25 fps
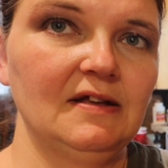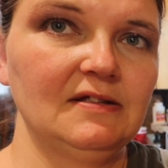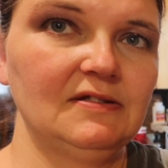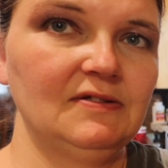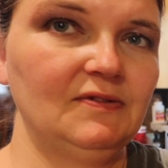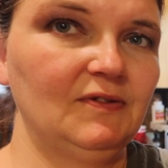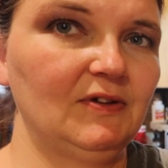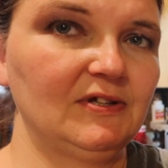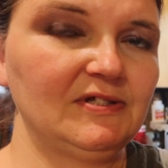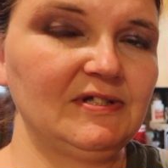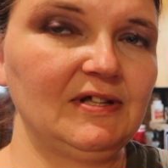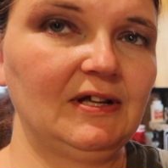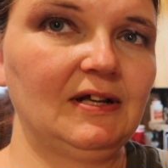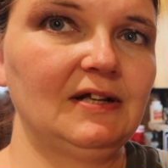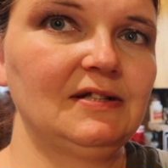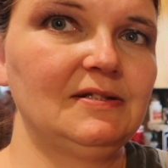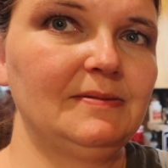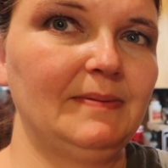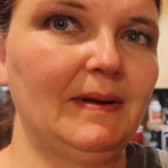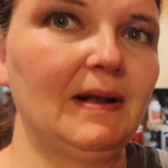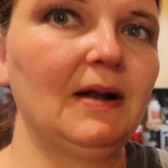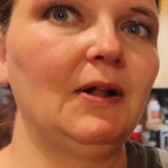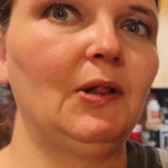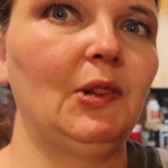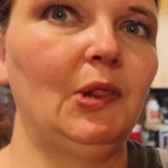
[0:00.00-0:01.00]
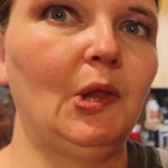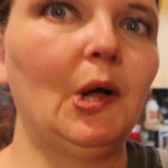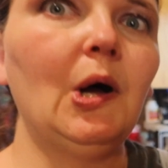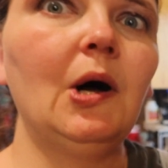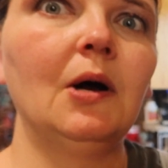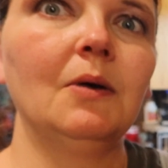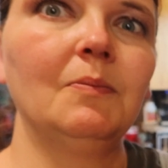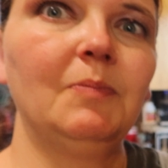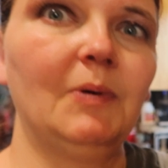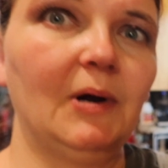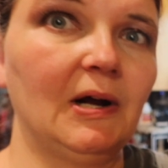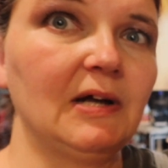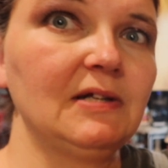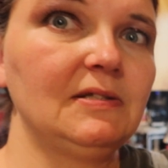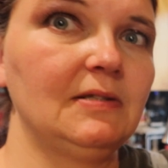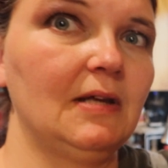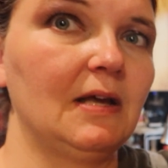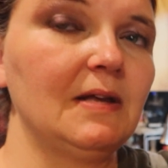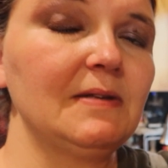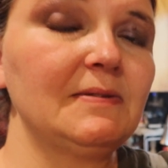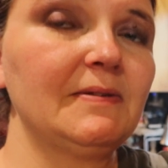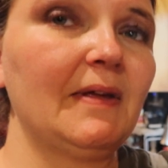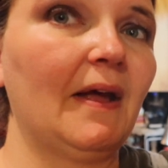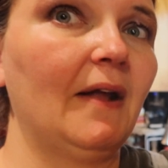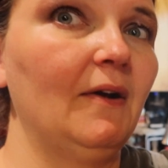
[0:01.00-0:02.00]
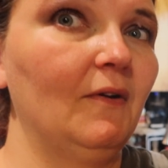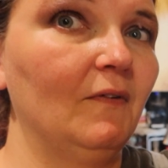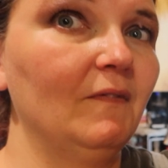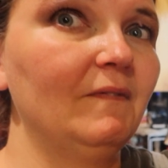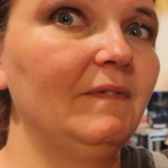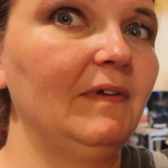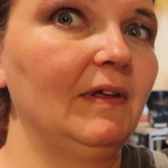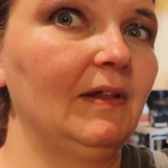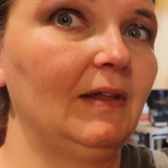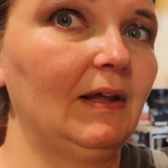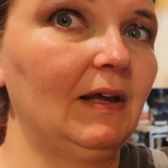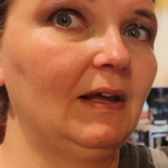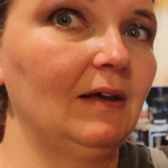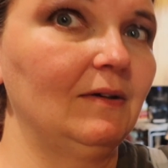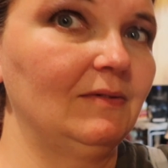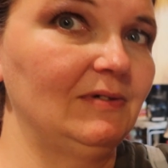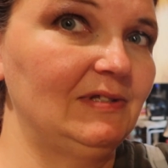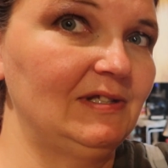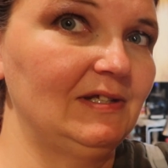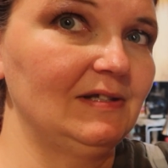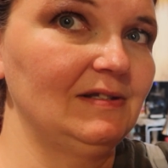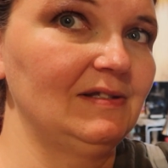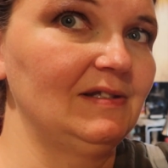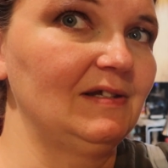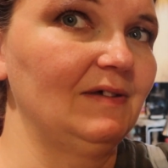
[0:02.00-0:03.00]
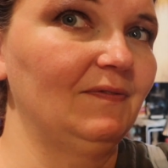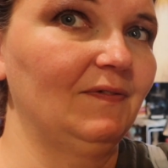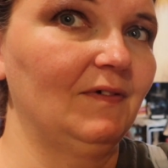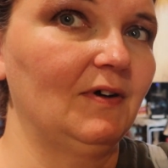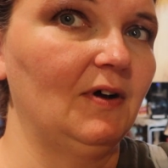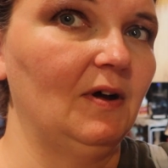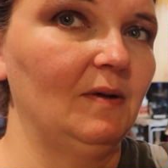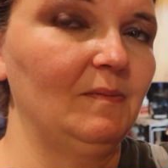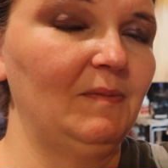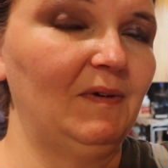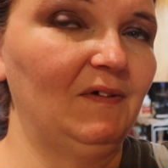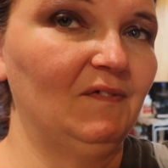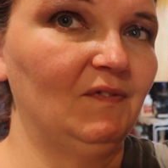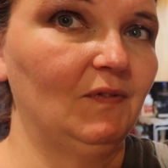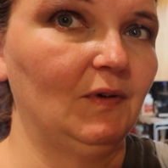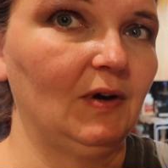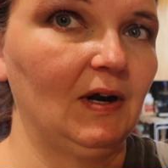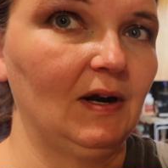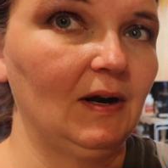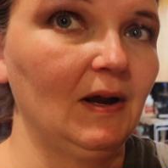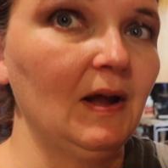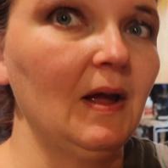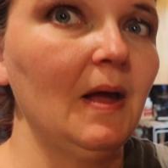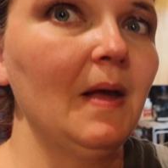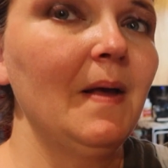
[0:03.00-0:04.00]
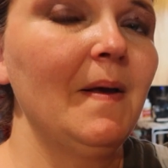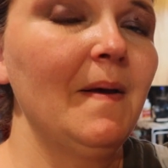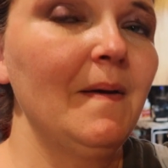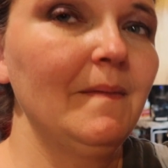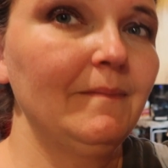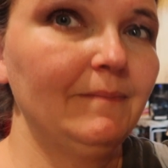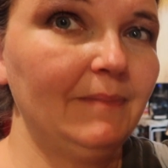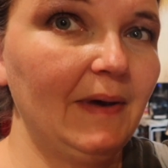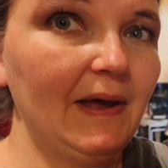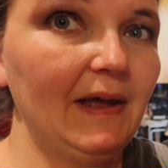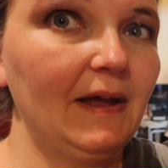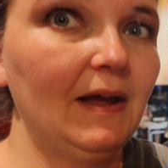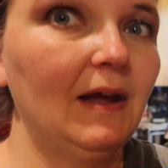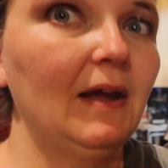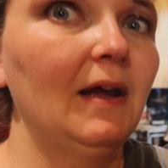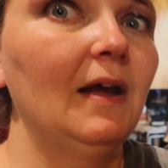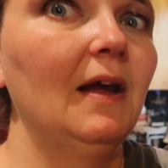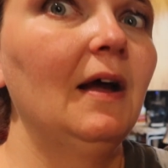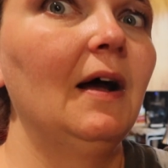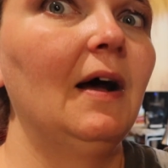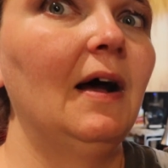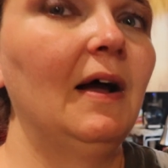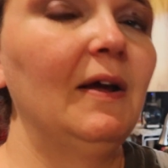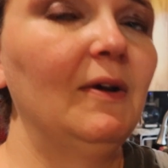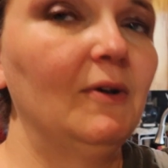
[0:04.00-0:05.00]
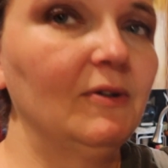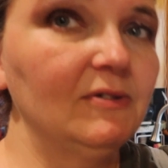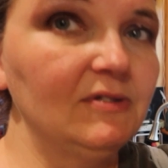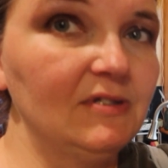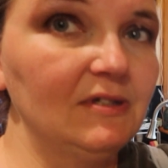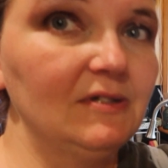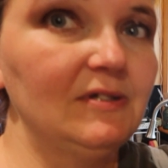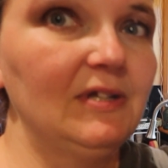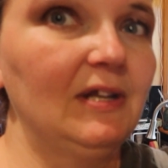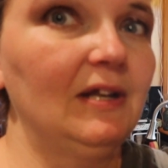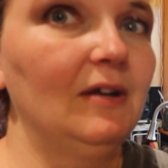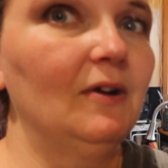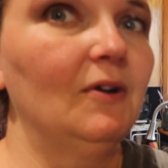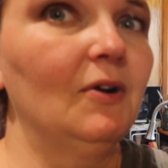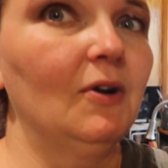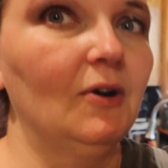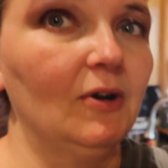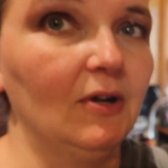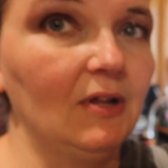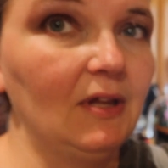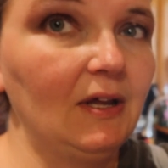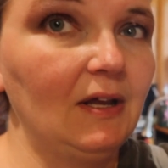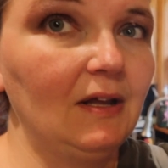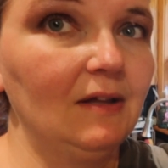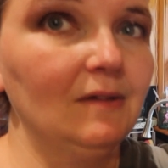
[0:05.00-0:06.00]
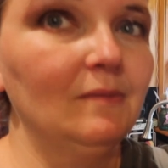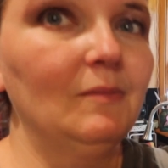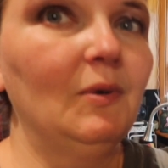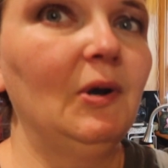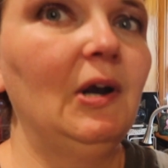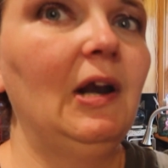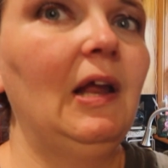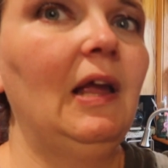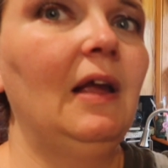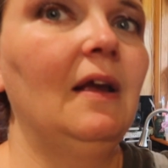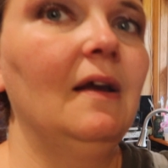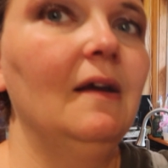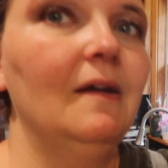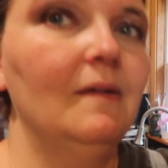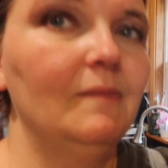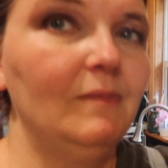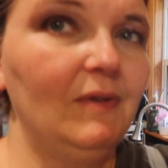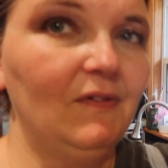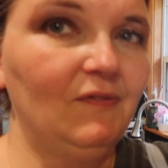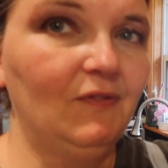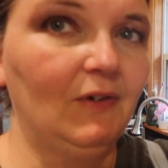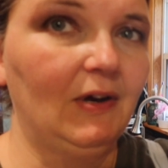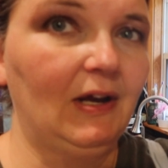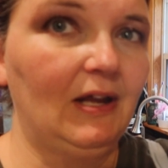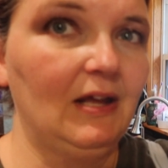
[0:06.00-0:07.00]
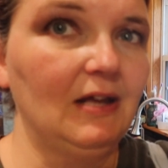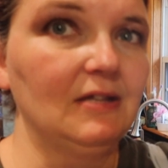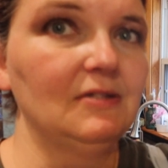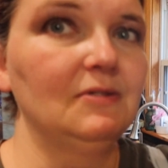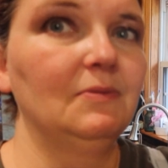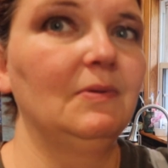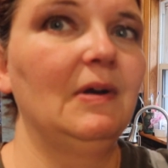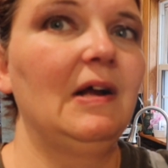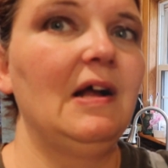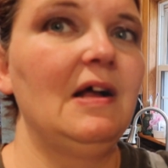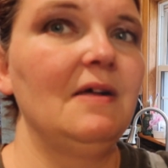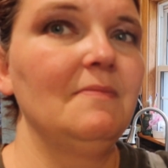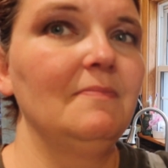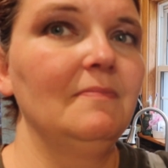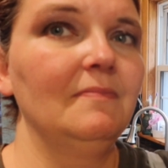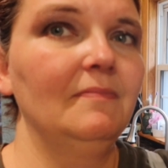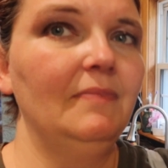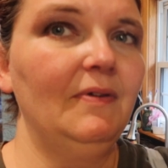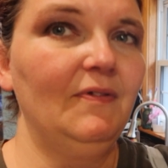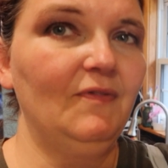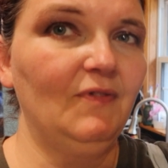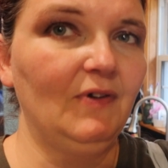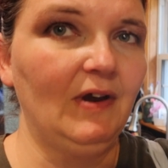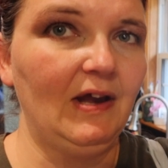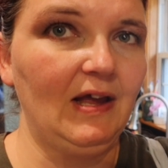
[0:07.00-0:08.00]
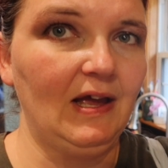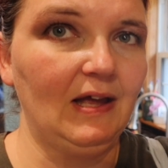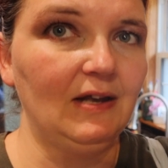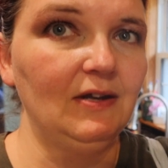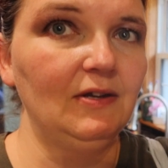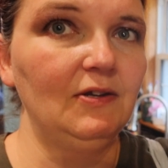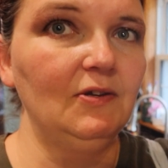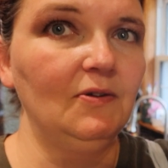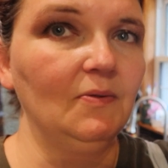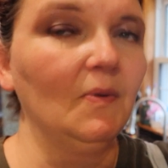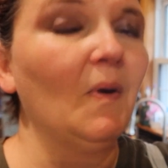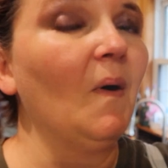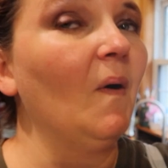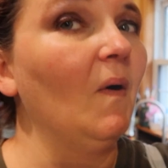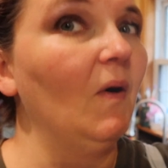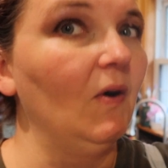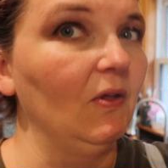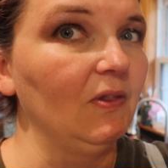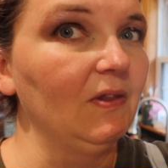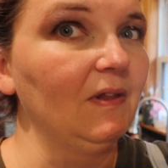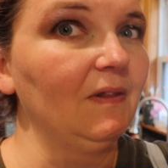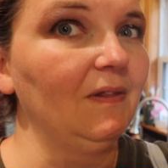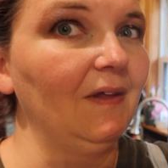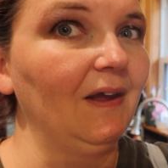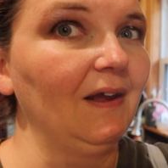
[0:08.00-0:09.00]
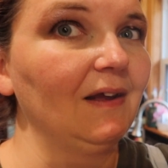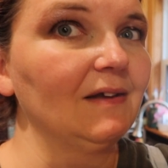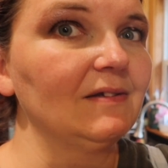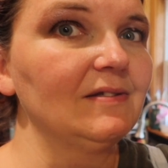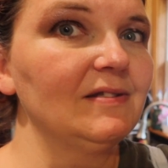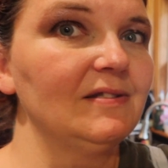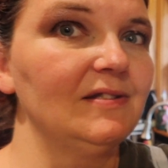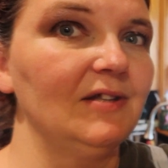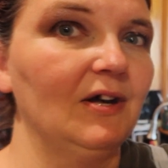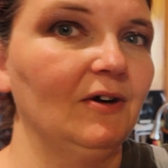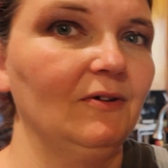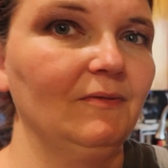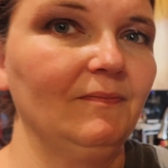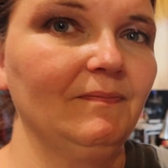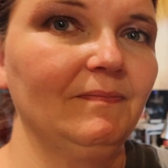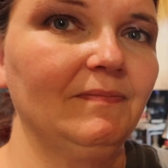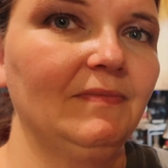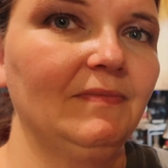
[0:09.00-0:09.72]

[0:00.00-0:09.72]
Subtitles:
It feels like it's been a long process. I don't feel like it was this difficult before. But I also did it early in the morning before kids were up, before I had to do all the things. So